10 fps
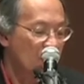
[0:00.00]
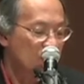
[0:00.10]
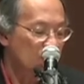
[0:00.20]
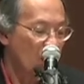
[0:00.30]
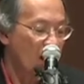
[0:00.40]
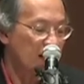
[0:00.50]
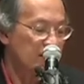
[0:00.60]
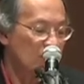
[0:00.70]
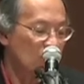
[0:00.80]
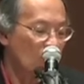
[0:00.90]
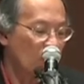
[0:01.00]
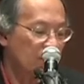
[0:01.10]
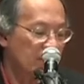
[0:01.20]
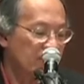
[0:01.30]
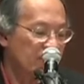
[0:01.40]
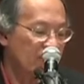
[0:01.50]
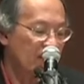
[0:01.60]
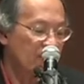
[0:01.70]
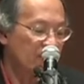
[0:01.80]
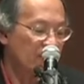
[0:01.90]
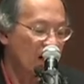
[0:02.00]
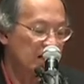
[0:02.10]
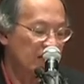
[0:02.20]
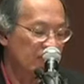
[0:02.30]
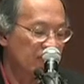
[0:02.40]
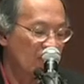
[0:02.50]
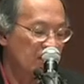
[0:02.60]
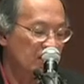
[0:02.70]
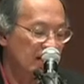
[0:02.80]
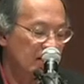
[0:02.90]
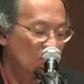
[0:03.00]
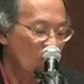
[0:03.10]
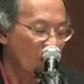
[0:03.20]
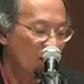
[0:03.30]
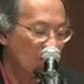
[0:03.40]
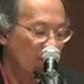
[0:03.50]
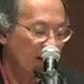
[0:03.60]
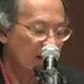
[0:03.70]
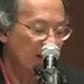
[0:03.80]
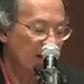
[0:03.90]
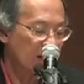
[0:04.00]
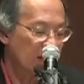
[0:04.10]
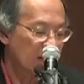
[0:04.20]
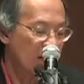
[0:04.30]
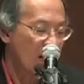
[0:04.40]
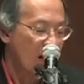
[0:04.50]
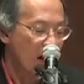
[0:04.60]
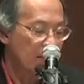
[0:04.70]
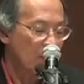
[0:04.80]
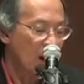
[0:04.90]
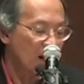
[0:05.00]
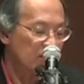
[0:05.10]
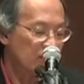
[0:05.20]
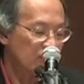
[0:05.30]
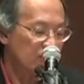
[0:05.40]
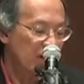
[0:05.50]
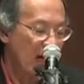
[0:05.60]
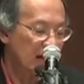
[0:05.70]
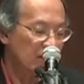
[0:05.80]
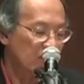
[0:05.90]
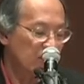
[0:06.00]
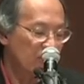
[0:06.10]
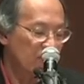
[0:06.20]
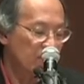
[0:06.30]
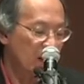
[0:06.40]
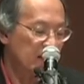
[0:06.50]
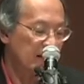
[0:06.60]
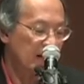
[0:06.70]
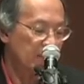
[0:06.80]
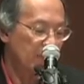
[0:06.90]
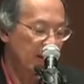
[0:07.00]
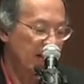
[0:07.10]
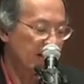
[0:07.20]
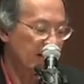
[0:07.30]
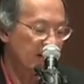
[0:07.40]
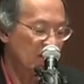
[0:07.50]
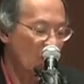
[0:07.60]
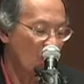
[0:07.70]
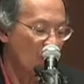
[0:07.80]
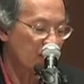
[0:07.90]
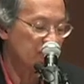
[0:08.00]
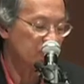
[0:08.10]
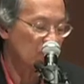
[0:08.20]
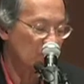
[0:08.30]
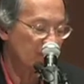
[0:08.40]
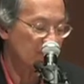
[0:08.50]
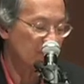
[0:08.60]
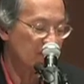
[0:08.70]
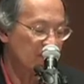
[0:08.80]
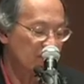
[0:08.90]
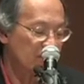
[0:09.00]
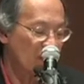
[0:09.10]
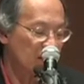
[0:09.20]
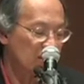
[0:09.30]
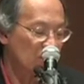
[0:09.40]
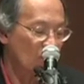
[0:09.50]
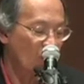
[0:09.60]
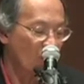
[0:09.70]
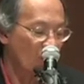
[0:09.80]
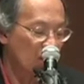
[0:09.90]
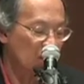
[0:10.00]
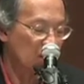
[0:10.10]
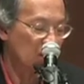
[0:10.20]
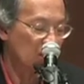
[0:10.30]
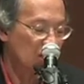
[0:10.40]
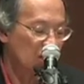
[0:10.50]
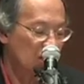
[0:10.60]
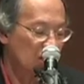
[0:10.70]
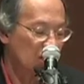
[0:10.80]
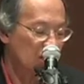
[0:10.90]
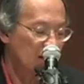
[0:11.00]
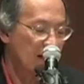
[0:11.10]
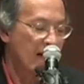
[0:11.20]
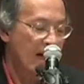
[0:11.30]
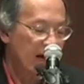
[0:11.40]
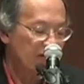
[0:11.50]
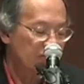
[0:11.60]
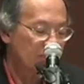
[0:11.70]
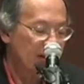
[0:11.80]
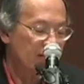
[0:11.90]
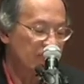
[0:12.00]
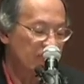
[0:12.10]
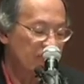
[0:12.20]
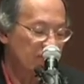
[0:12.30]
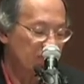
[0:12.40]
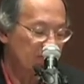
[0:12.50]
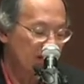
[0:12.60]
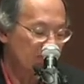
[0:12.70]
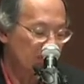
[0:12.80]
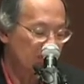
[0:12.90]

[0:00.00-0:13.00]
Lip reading: trying to warm itself on a sunlit walkway, I ponder shadows of budding pink and orange bougainvilleas on a wall. As masons level